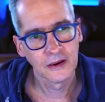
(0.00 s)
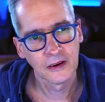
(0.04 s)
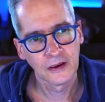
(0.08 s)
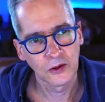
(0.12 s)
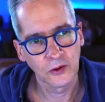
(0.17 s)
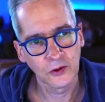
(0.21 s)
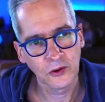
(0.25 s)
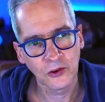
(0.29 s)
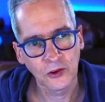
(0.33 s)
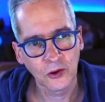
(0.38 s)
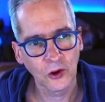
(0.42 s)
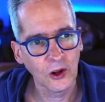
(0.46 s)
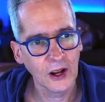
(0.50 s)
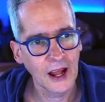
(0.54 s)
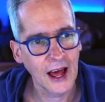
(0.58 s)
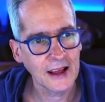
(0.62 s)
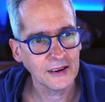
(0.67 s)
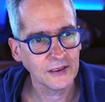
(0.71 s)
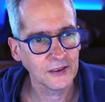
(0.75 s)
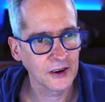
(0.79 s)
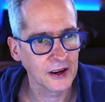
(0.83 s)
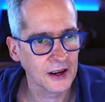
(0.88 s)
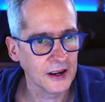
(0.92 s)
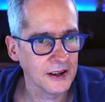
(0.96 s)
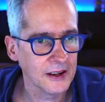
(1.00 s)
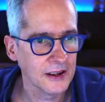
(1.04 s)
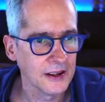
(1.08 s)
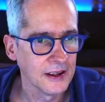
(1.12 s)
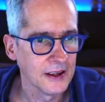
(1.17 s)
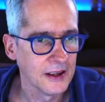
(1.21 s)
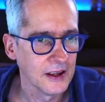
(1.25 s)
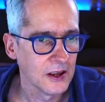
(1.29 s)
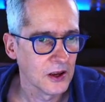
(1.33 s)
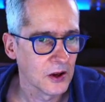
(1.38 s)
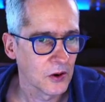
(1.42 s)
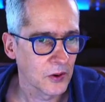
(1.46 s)
To install Astra,
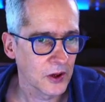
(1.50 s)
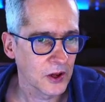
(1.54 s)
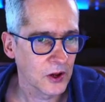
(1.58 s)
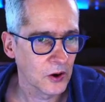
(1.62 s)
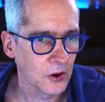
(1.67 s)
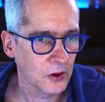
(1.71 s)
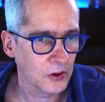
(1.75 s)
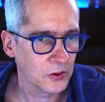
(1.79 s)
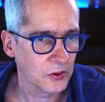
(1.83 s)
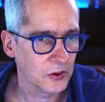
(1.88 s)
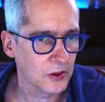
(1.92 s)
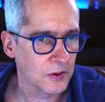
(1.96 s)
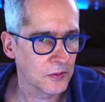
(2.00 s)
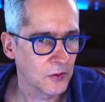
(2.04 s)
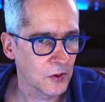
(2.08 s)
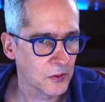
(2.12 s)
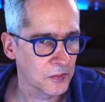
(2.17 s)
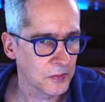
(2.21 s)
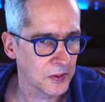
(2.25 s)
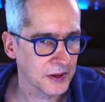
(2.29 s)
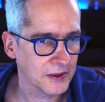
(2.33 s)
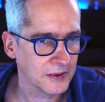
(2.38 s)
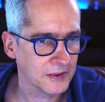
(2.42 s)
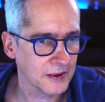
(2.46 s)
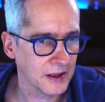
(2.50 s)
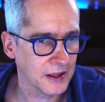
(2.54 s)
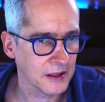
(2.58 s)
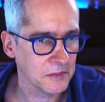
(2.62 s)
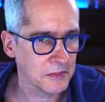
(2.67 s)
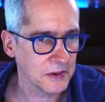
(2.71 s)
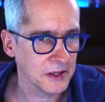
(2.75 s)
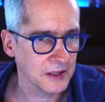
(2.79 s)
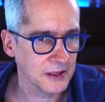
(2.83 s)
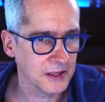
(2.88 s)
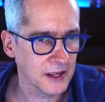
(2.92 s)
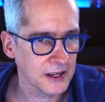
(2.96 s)
we go to the WordPress
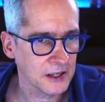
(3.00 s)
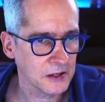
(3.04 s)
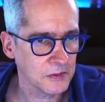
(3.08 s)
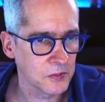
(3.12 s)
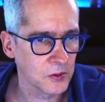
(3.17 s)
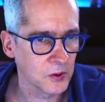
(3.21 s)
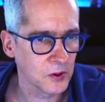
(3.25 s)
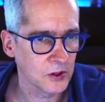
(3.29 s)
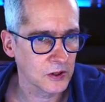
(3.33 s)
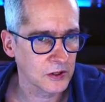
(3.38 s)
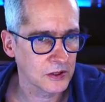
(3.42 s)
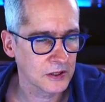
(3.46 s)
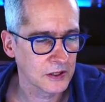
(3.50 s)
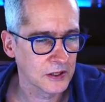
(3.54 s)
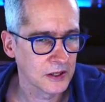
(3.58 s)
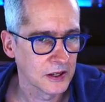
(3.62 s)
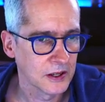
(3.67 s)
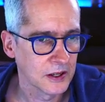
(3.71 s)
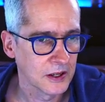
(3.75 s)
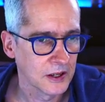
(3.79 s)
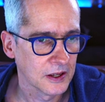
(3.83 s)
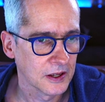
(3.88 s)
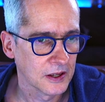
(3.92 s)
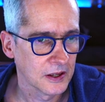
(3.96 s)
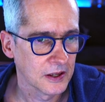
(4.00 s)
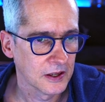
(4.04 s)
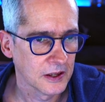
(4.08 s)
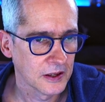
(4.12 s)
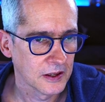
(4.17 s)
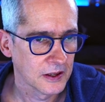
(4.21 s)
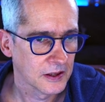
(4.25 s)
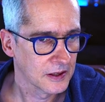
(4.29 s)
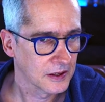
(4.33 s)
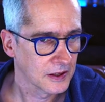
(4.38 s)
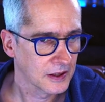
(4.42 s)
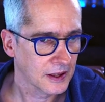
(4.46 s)
admin dashboard
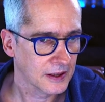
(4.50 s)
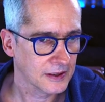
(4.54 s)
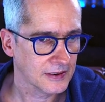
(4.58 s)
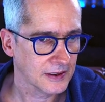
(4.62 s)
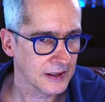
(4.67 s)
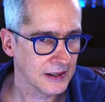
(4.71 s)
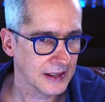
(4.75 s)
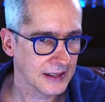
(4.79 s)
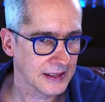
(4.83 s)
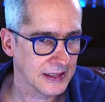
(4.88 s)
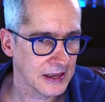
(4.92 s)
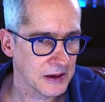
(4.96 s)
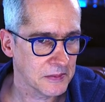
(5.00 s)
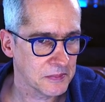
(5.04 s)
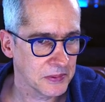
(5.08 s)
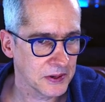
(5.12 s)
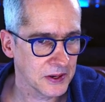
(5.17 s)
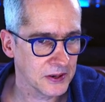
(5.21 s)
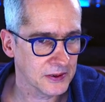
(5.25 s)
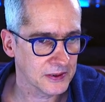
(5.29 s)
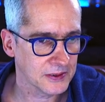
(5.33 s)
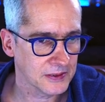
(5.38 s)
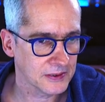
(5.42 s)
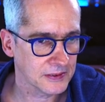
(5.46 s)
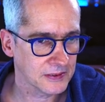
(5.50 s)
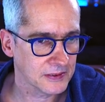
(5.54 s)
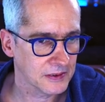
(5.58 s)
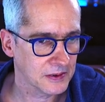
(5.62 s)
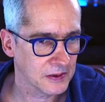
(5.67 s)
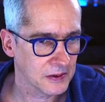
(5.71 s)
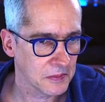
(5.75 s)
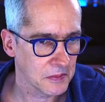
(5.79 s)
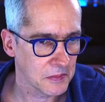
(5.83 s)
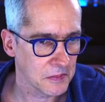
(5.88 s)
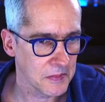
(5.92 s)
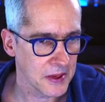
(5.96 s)
and select the appearance
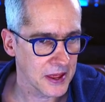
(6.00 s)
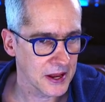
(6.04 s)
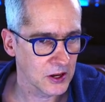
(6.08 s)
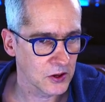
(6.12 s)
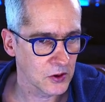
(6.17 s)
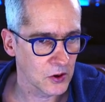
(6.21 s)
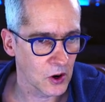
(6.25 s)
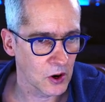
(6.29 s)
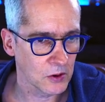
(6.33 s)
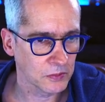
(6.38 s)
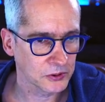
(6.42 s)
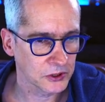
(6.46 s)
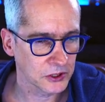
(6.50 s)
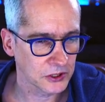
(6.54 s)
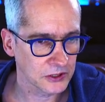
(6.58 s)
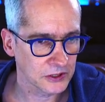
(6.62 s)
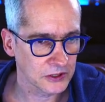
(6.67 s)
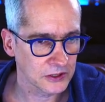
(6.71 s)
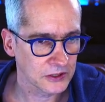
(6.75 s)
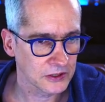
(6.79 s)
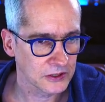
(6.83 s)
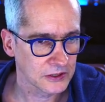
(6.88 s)
menu option.